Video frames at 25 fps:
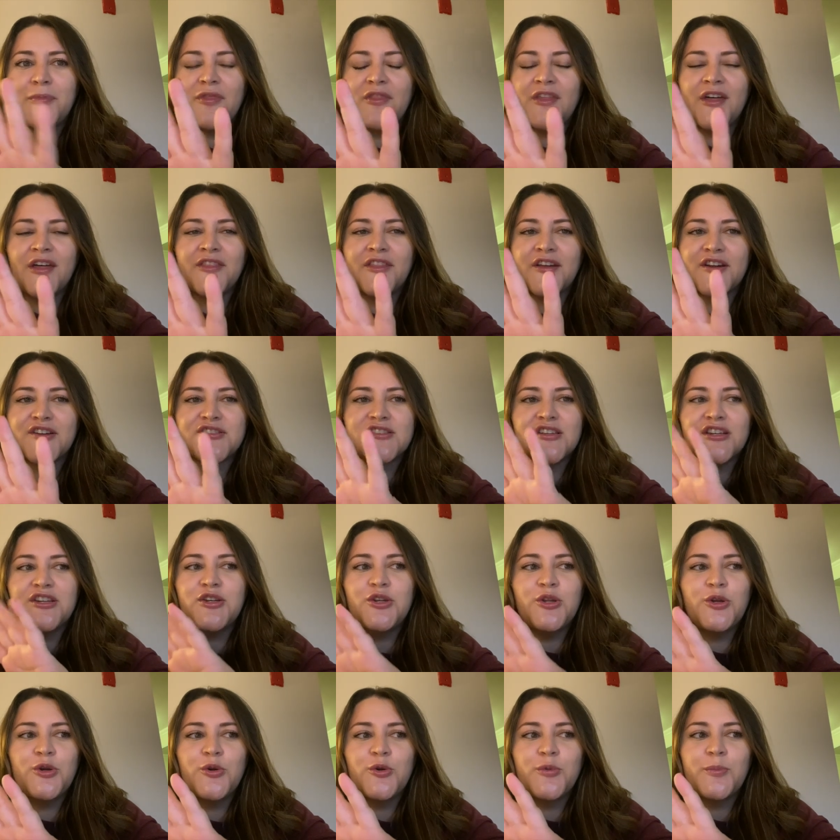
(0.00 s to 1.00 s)
there's a
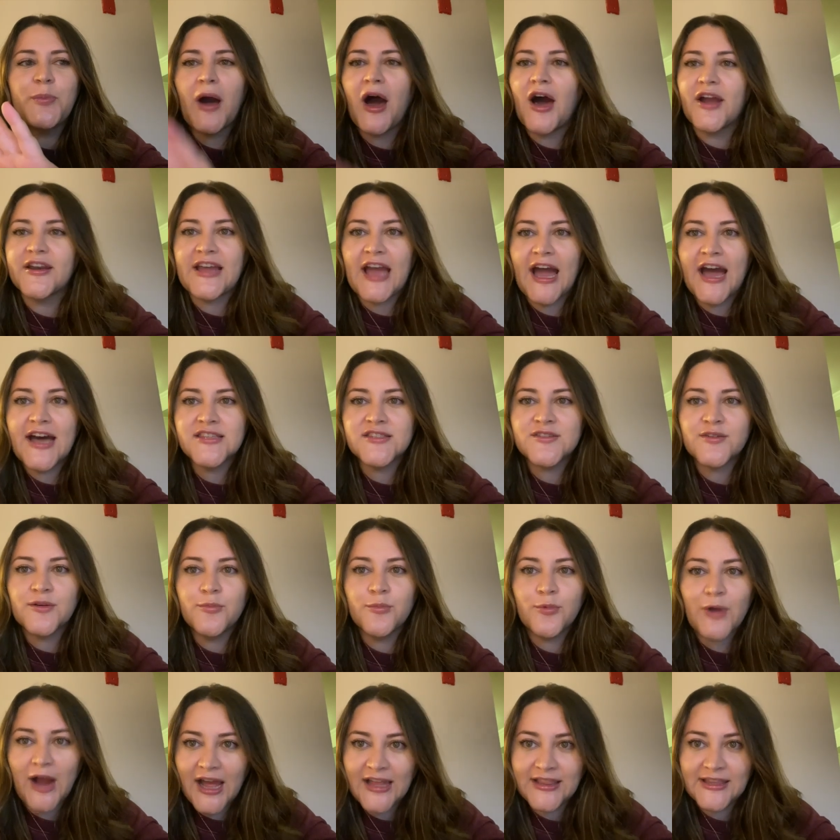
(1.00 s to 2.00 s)
new podcast
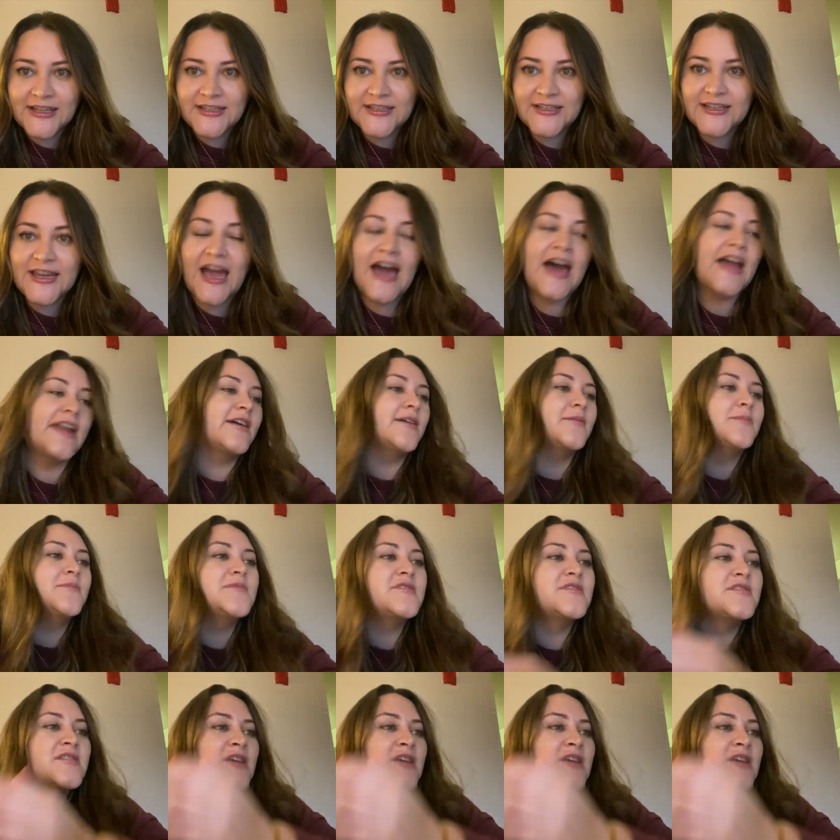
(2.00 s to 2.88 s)
from Ryland Adams.